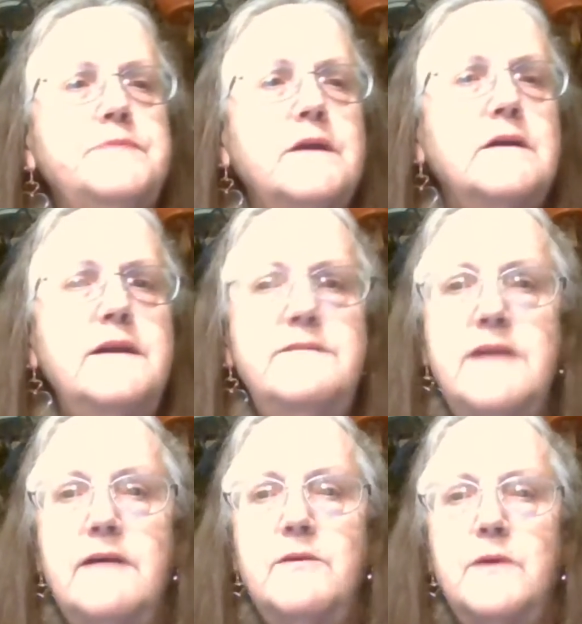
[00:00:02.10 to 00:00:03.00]
Good evening,
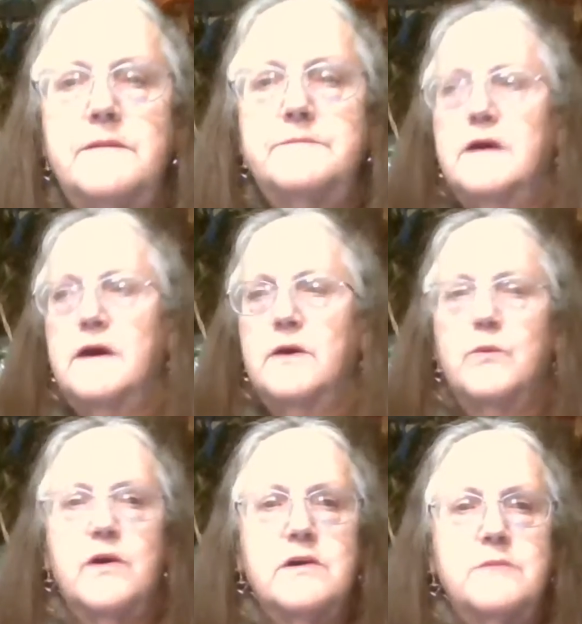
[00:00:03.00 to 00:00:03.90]
everyone.
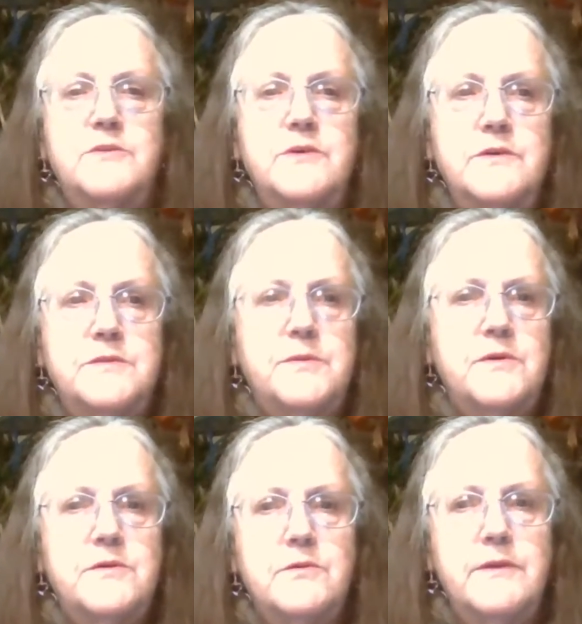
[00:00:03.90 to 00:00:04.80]
Welcome to
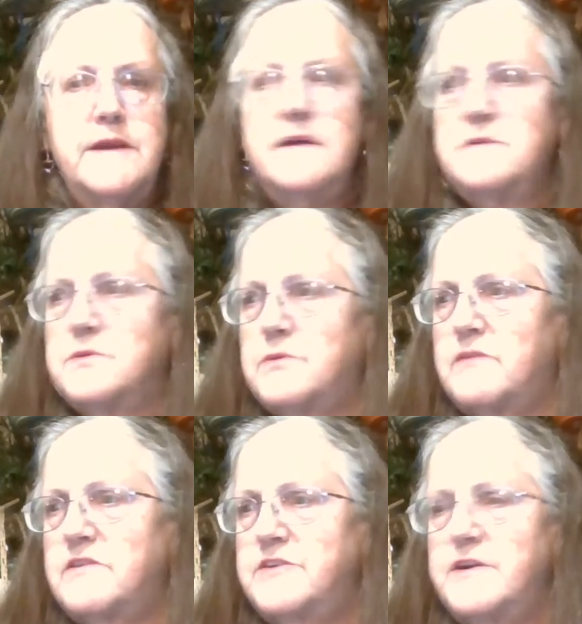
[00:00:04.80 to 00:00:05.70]
Spiritual Readings with
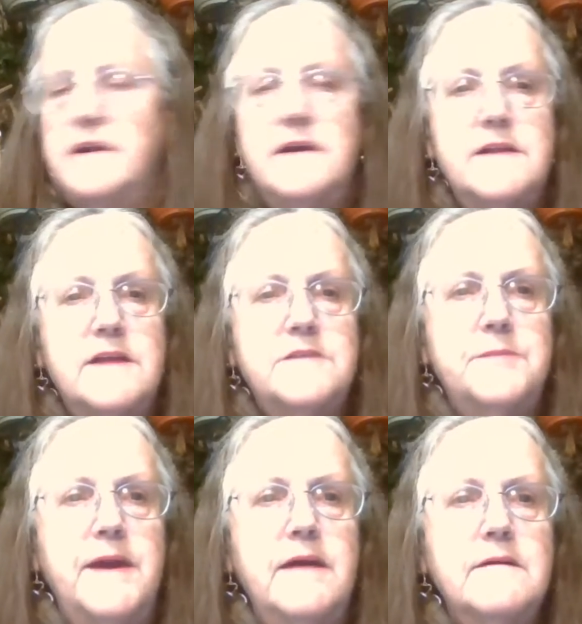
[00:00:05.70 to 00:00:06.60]
Rev Jeanne, and that's
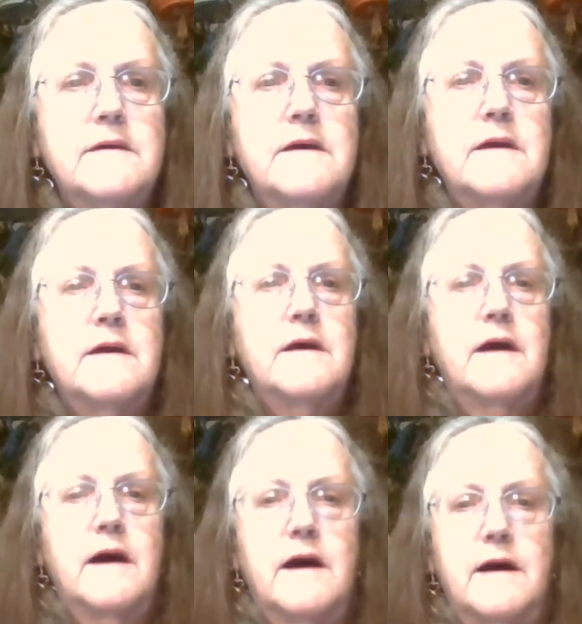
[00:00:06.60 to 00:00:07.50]
me.
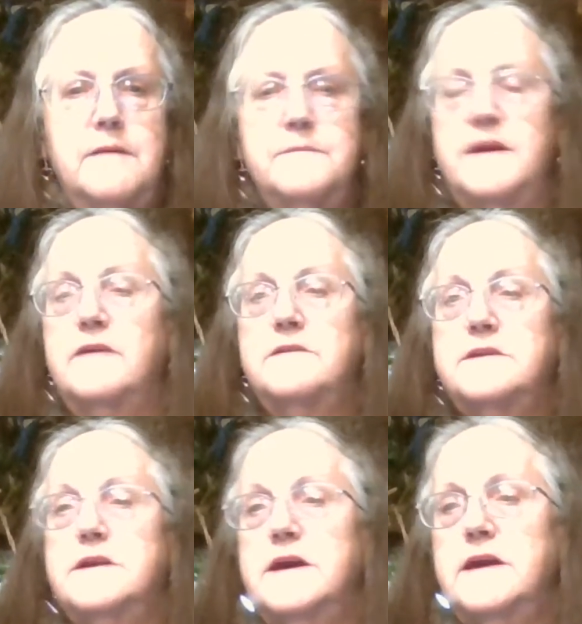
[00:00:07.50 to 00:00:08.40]
Here
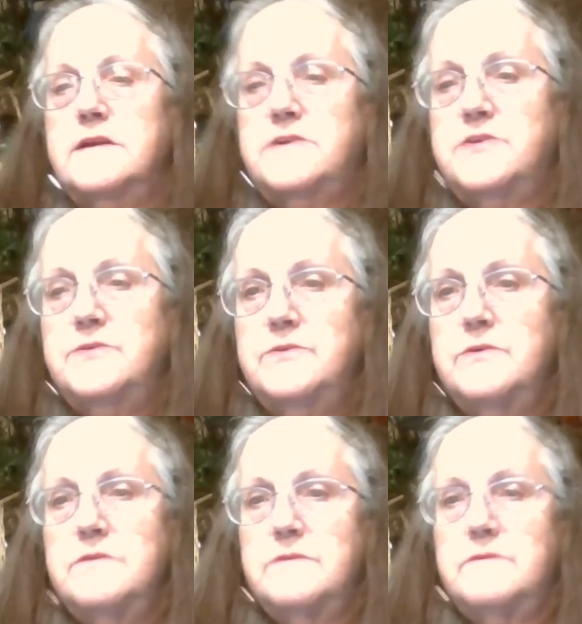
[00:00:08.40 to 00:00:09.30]
tonight
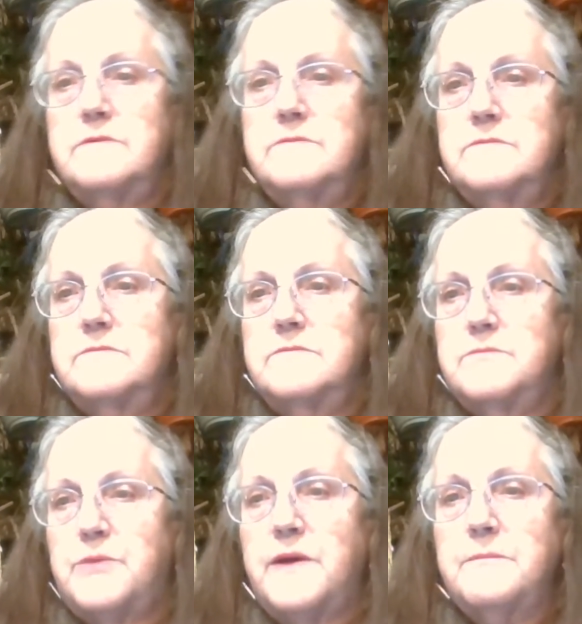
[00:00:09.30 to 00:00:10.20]
to
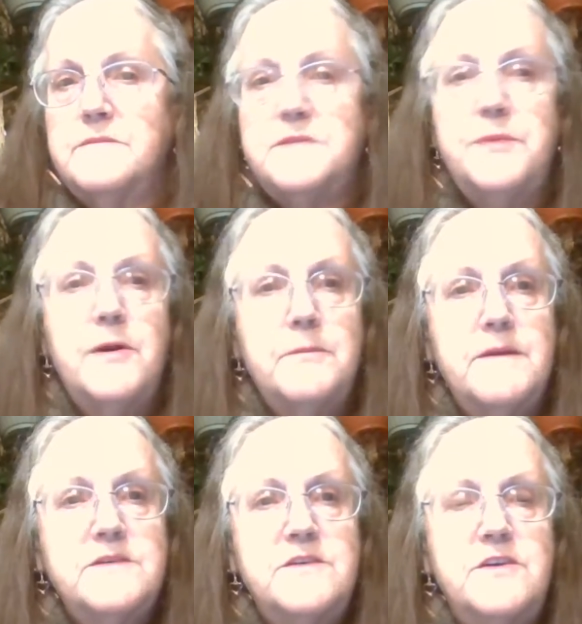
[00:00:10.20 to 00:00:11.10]
bring spirit
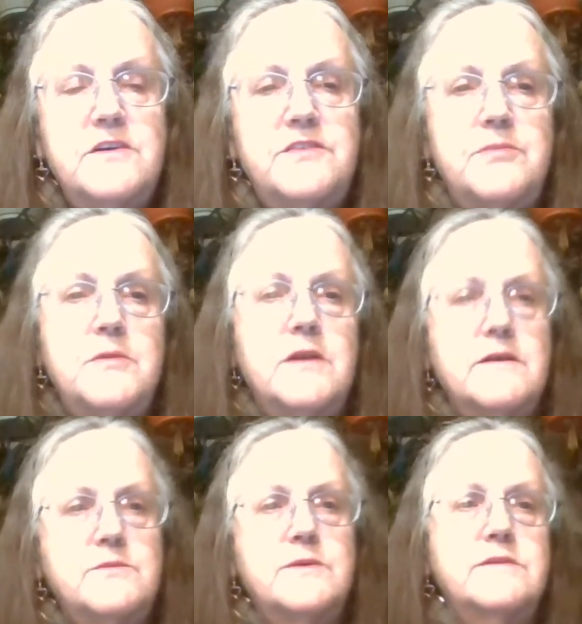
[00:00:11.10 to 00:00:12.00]
messages from your
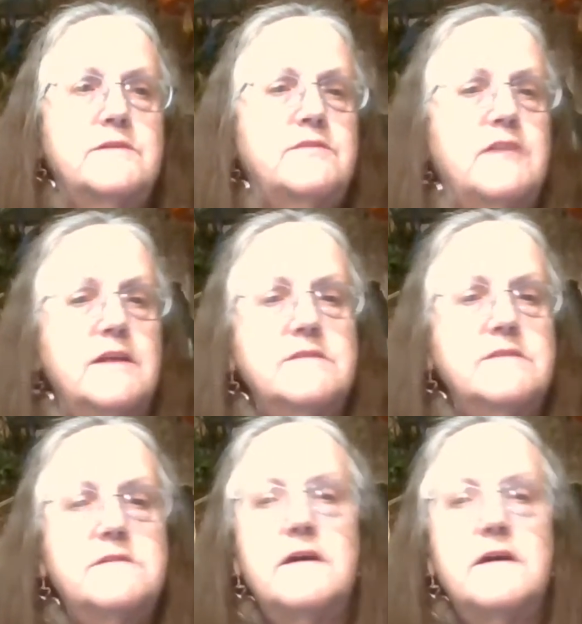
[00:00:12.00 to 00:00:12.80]
loved ones and friends.